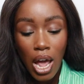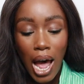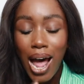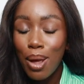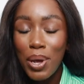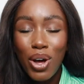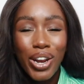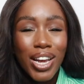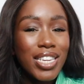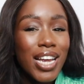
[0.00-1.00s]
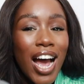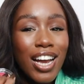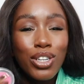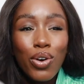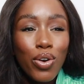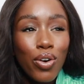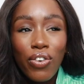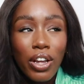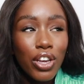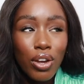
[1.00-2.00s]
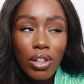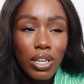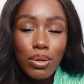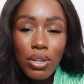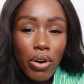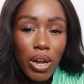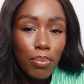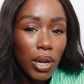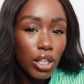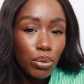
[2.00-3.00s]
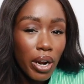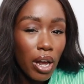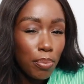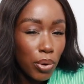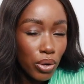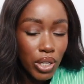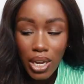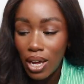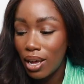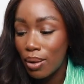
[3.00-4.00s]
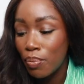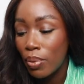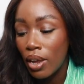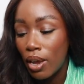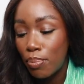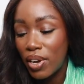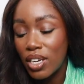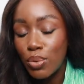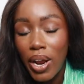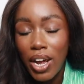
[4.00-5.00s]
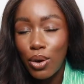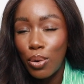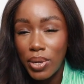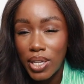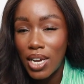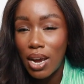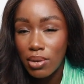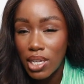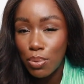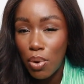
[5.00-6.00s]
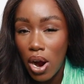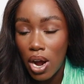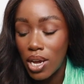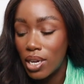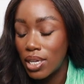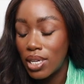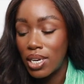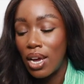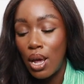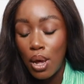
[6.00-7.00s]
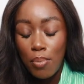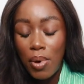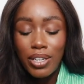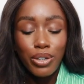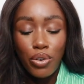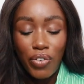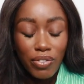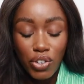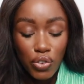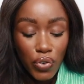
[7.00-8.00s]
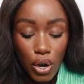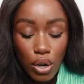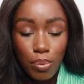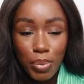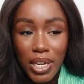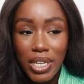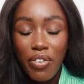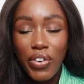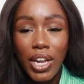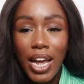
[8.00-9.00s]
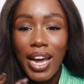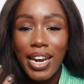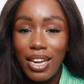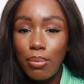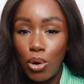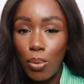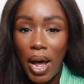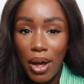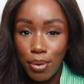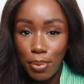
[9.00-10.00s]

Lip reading: I'll be honest, I don't know if I knew this was a cream blush when I bought it, because when I opened it, I was surprised. But I don't know if I've just forgotten, because I feel like I need more powder